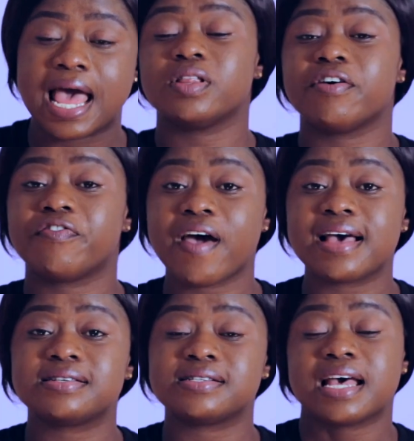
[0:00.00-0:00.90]
So the
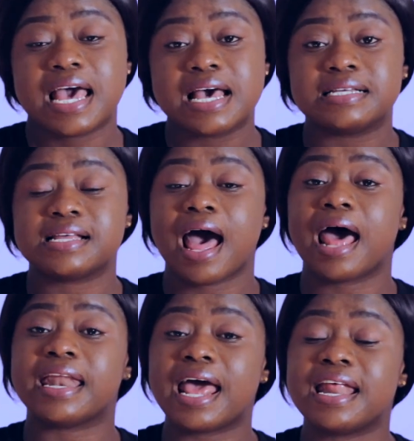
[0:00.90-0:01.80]
first is
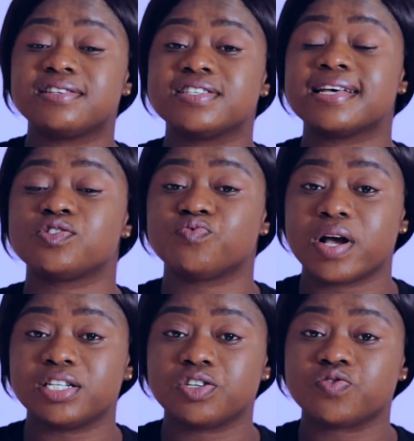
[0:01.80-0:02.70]
an N H S
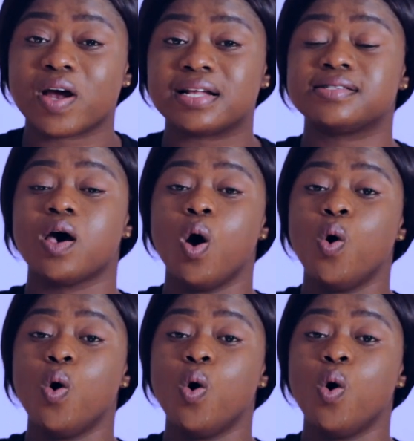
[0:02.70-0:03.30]
registrant